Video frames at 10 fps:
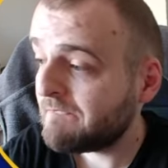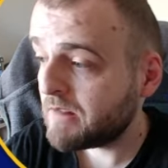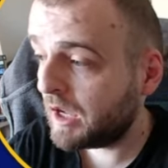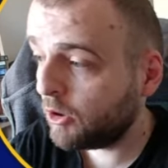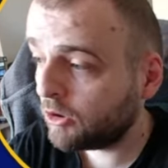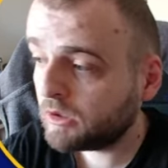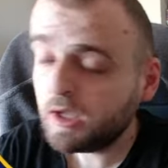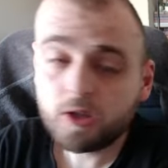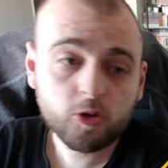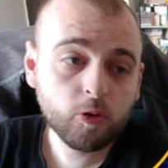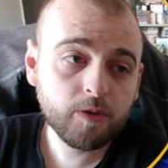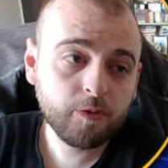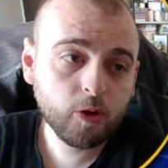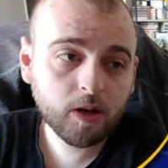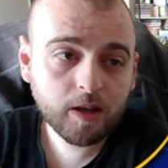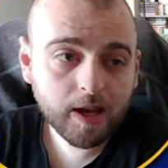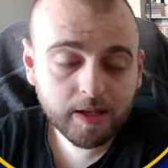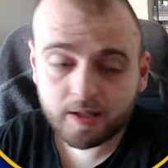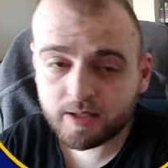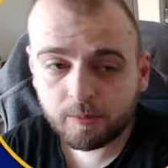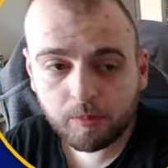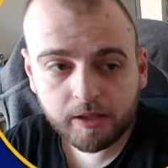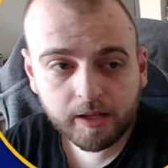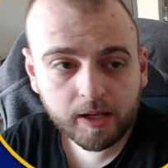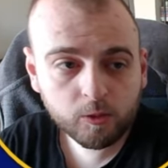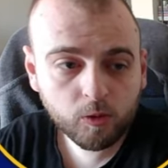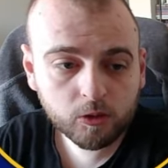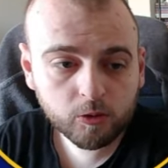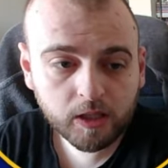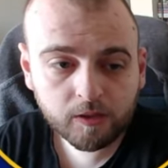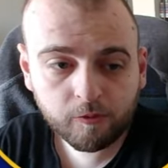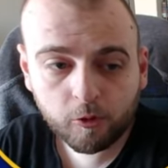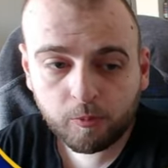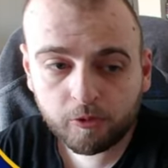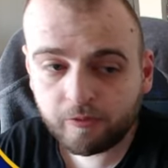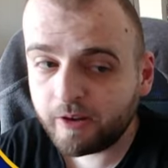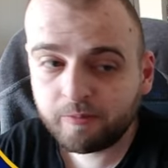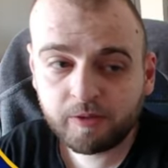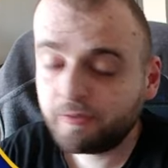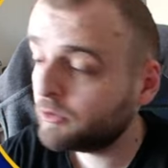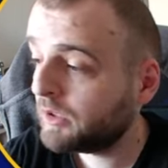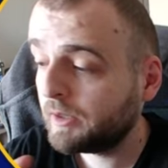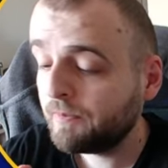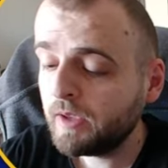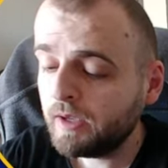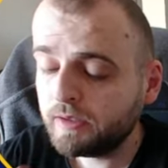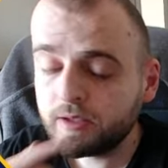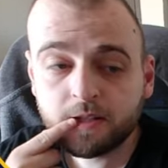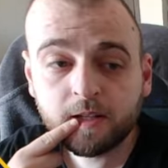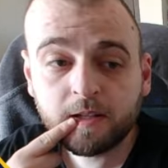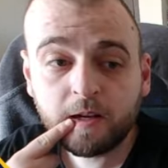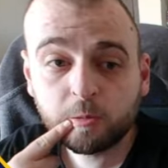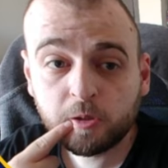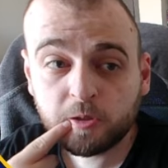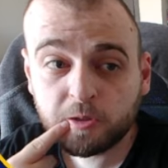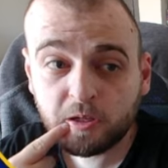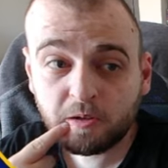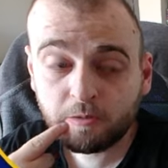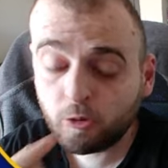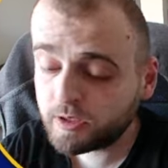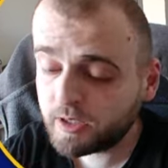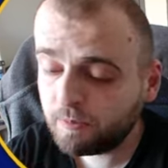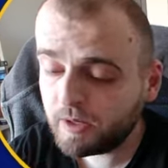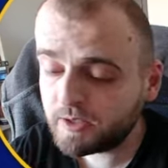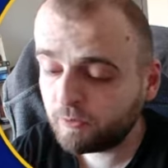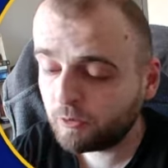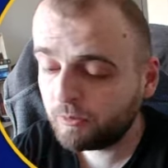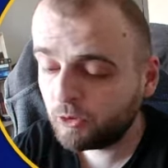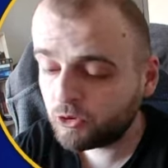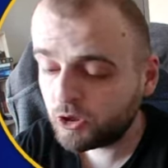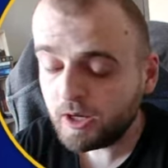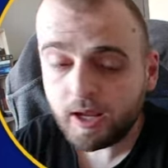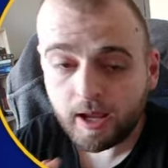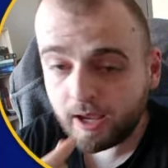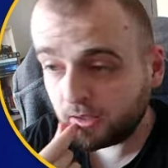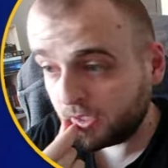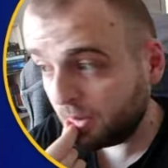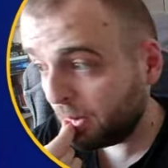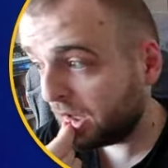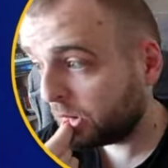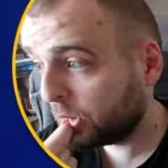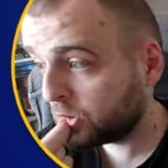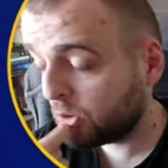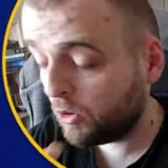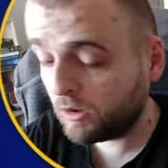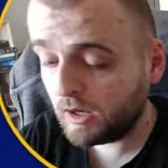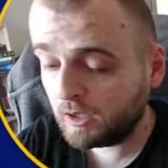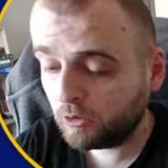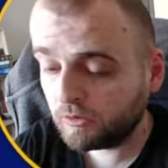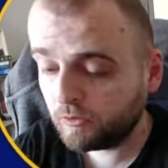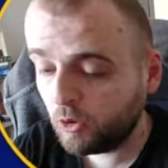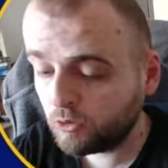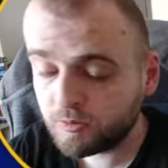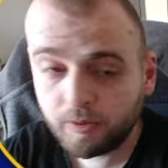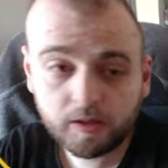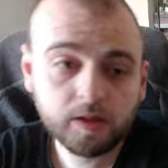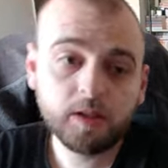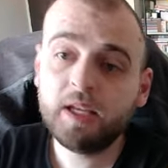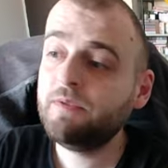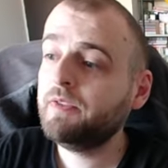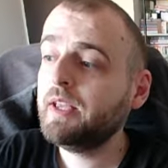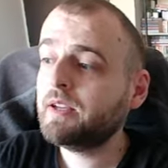a lot. So if you're lacking some money and want to get a 4.5 midfielder, this is the guy to consider. Of course, he plays for Brugge and he might not score a lot of goals, but if there